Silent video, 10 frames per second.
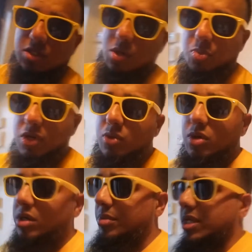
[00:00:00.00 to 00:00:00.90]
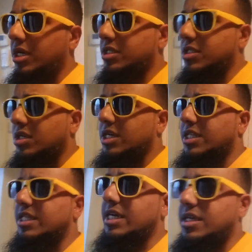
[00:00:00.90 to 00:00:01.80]
gone pretty well. I mean, I started
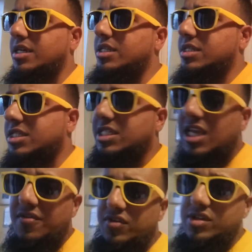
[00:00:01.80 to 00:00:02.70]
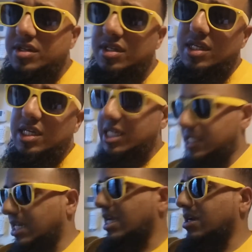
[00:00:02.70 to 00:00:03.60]
that at 7. It's
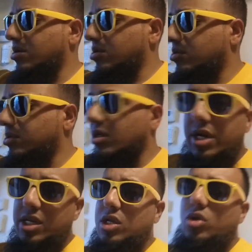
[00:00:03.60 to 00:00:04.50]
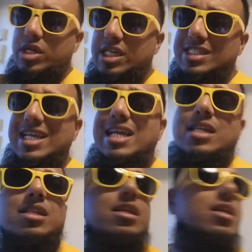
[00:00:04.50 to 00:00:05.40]
now 9 o'clock
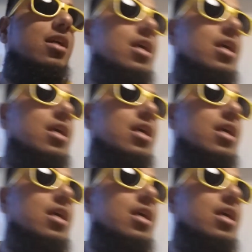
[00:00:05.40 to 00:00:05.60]
exactly,